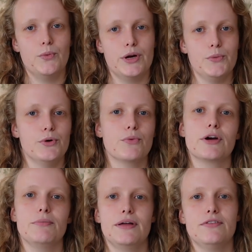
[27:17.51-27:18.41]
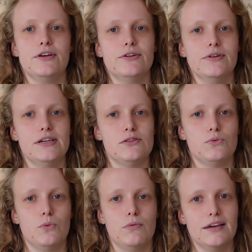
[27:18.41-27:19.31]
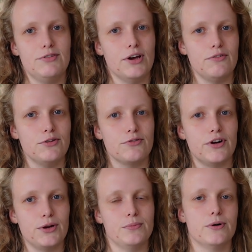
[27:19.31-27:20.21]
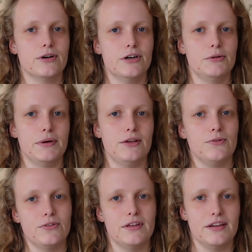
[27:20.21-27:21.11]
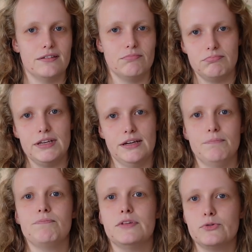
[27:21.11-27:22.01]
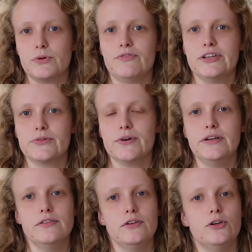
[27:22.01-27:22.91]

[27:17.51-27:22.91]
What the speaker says: What I would recommend though is if you have your final mock-up and you think, yeah, this one fits right,